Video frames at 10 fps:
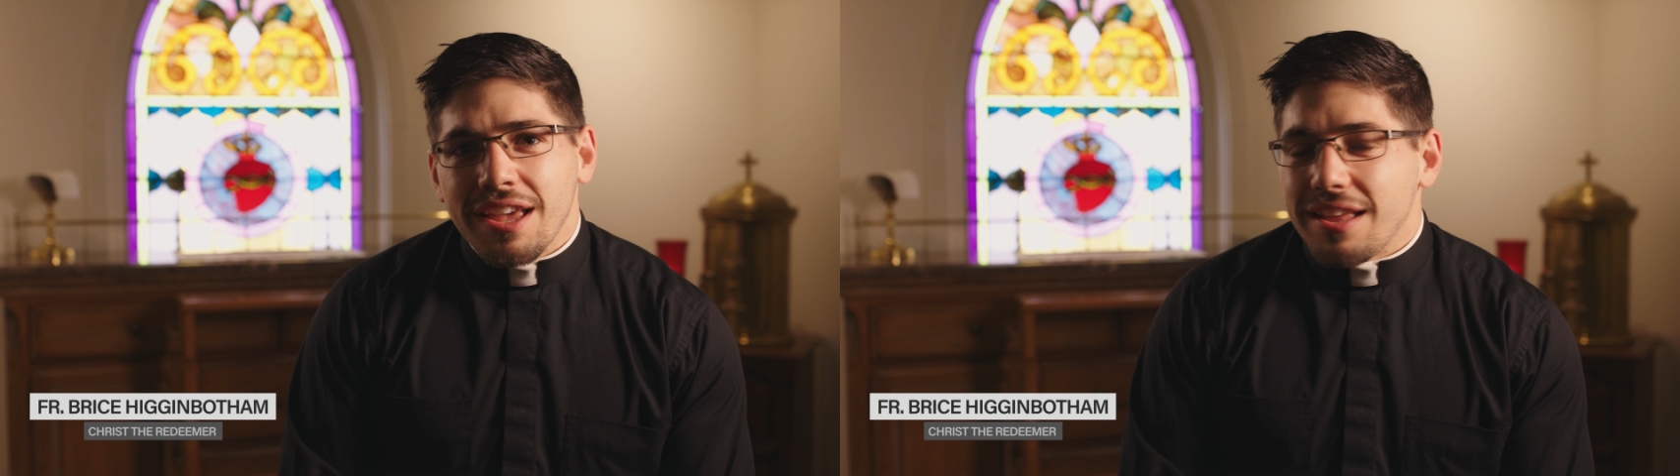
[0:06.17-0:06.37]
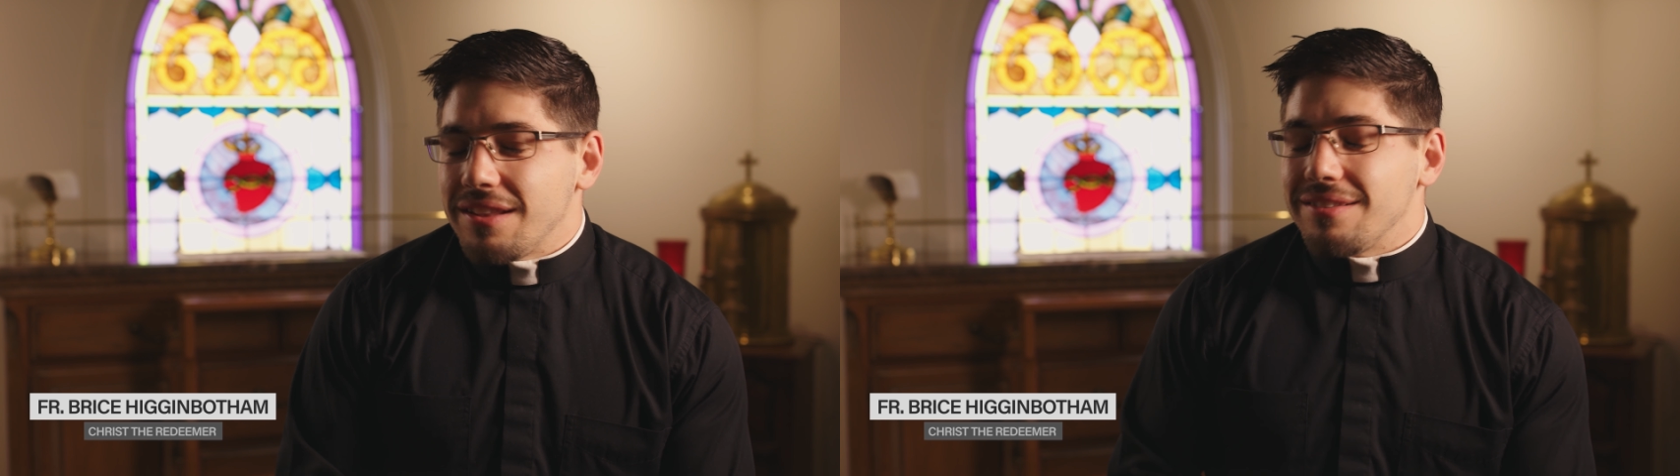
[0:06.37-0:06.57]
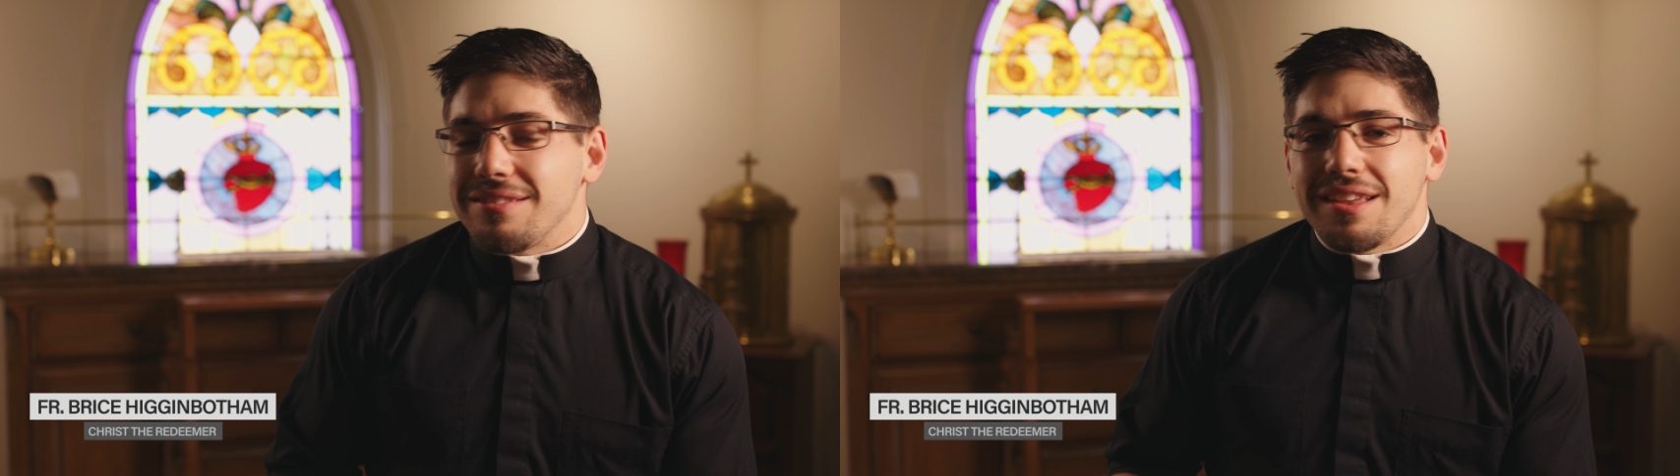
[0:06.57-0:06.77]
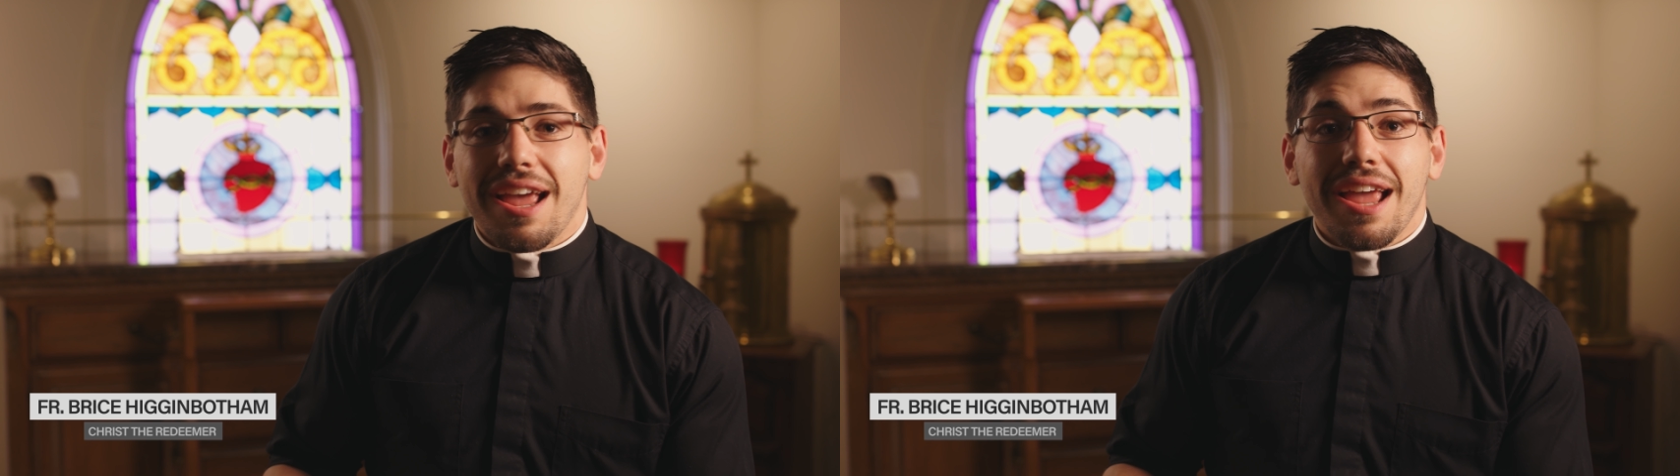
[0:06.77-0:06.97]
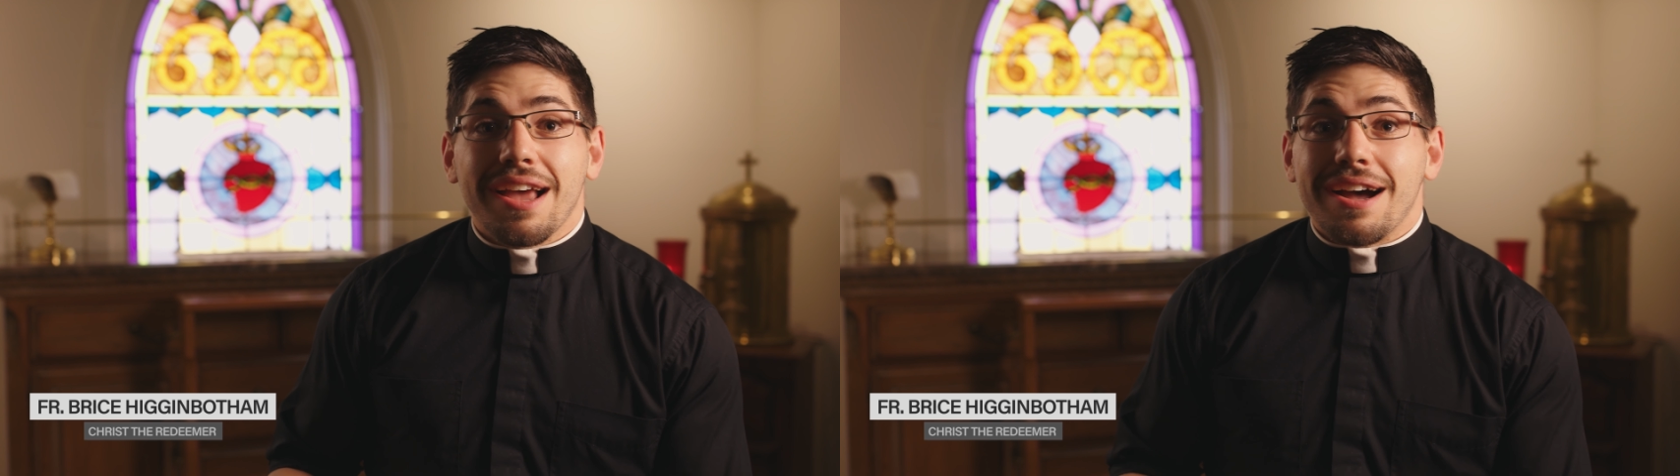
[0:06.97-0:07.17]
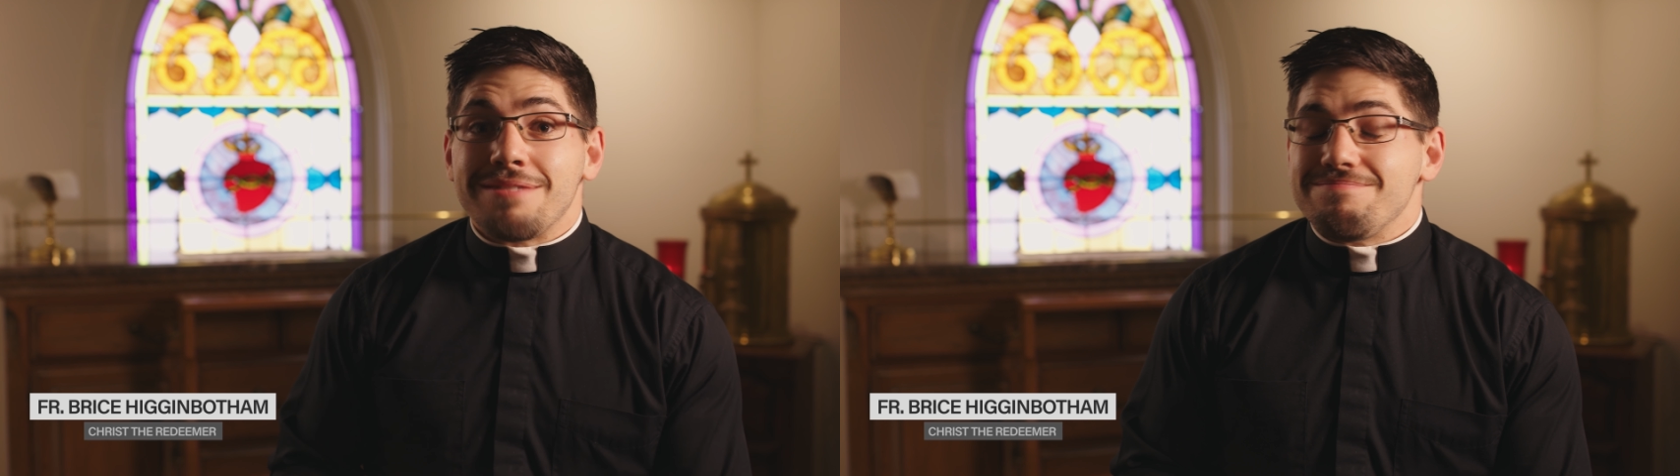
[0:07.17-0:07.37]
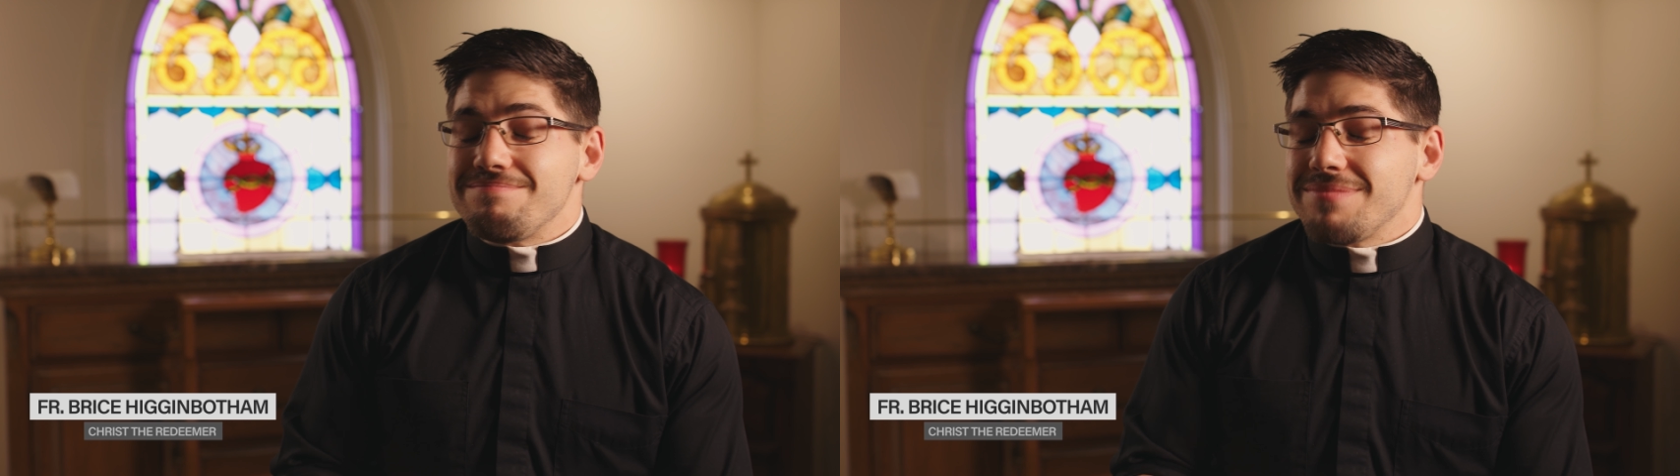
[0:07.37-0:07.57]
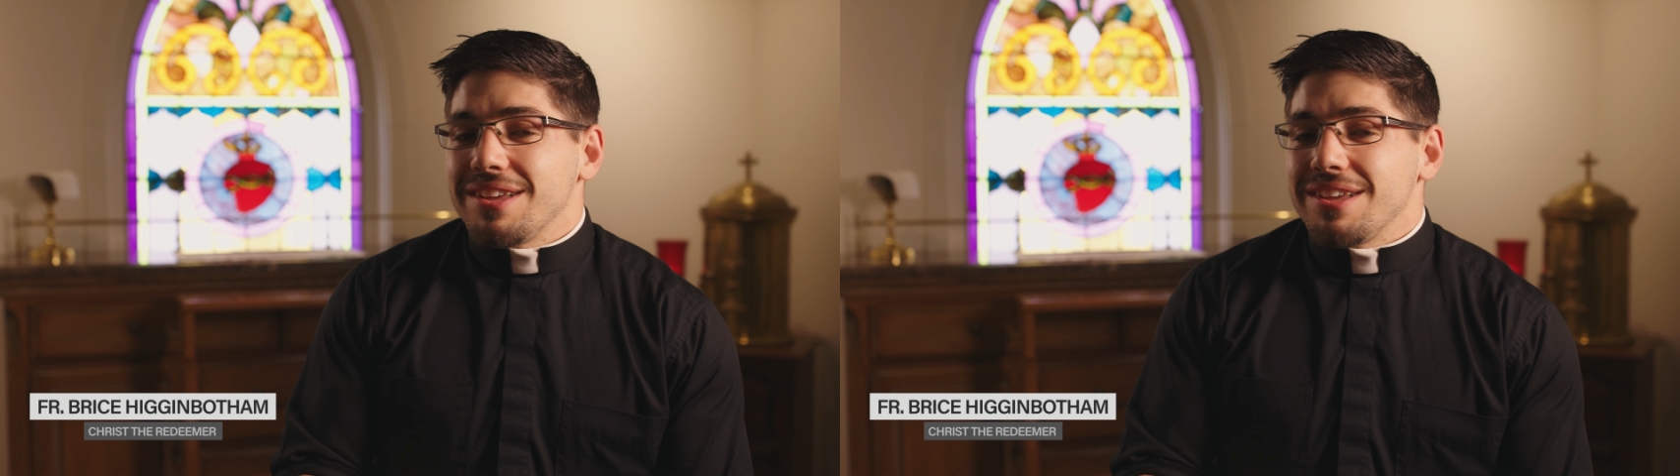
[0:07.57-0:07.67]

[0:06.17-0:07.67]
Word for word: And today I'm